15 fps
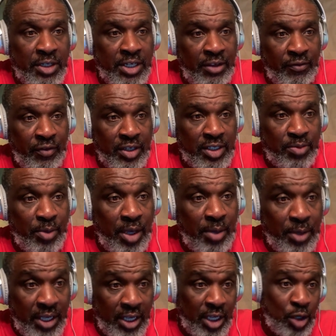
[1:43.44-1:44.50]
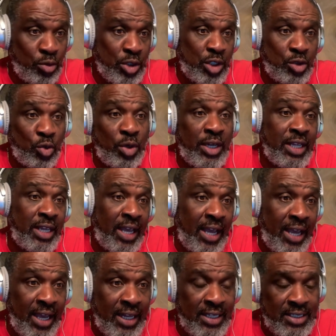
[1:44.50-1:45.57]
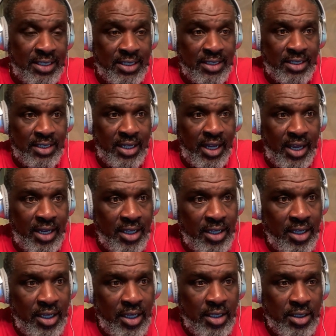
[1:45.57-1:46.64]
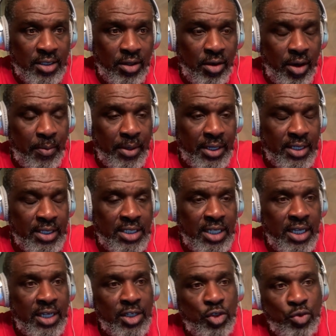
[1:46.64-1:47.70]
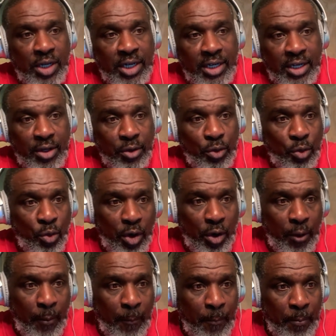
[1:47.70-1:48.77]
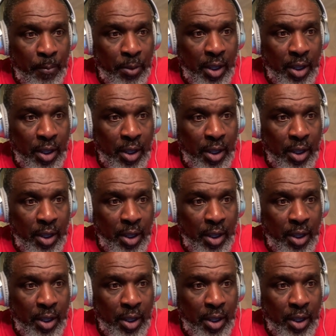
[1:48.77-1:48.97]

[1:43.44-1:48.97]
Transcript: Defense may be equal to what he had in Cincinnati. So I mean, this kid is ready to go to work.